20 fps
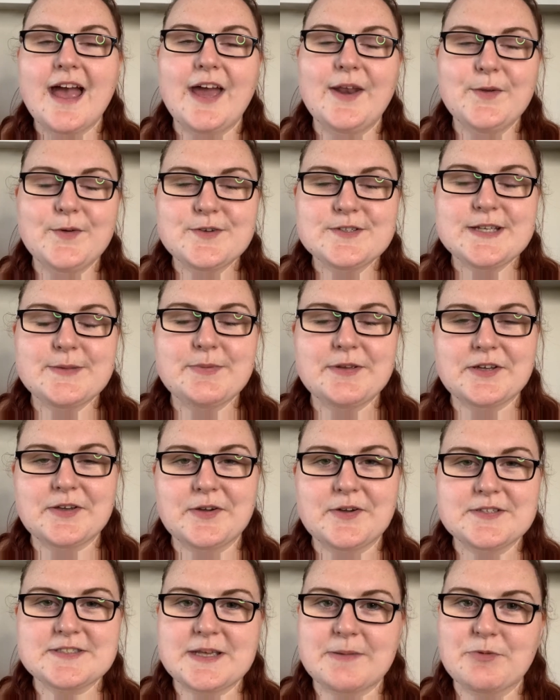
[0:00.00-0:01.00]
And also
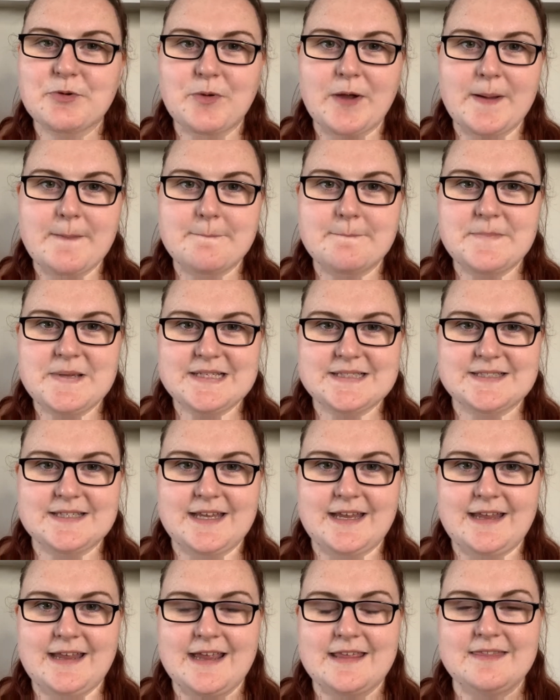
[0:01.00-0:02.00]
because I'm quite
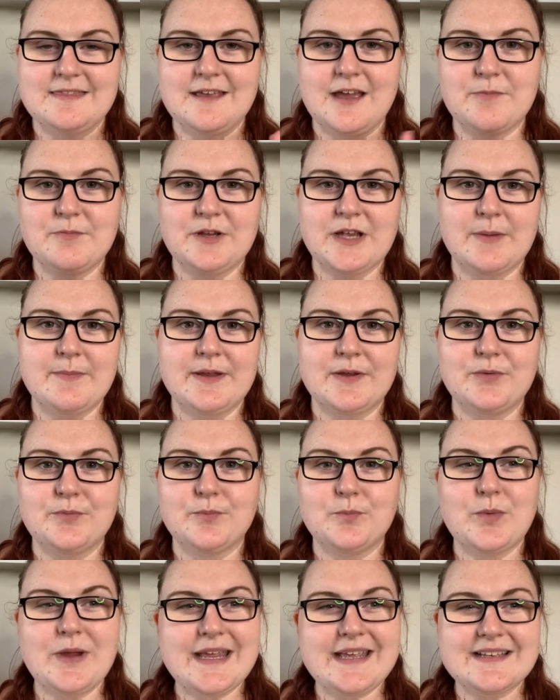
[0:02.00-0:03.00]
busy in the
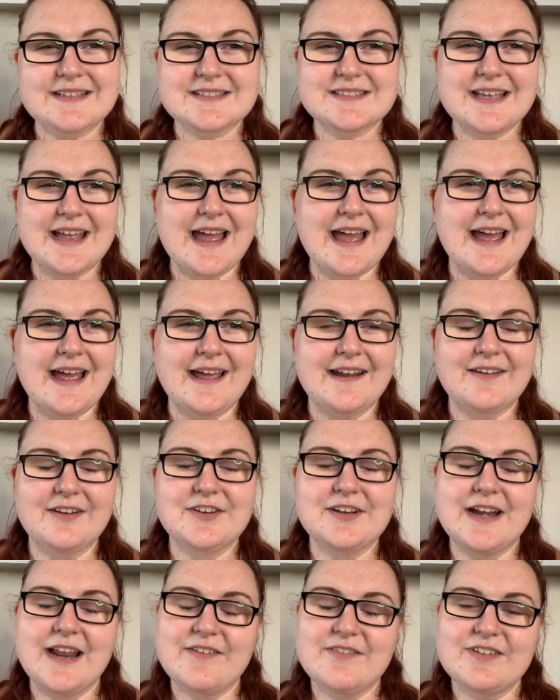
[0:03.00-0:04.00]
upcoming weeks and
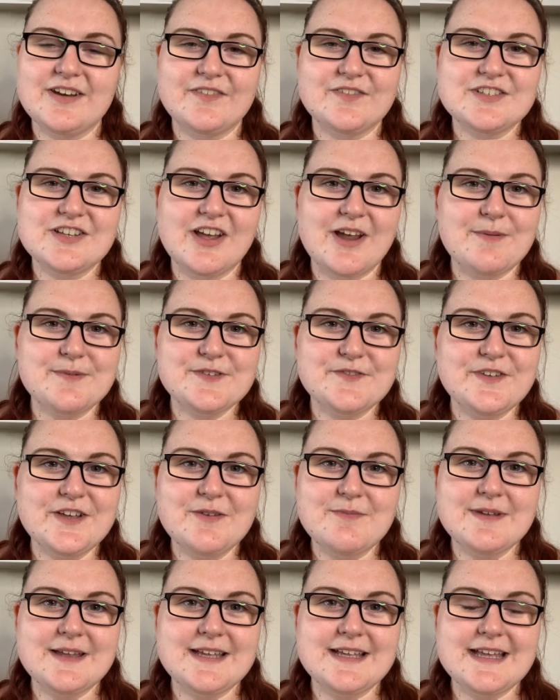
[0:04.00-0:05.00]
I don't have enough time to
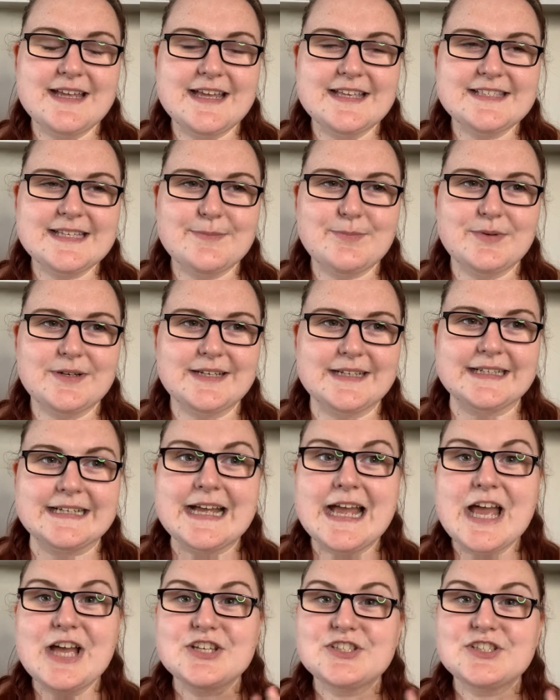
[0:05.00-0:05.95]
film it separately,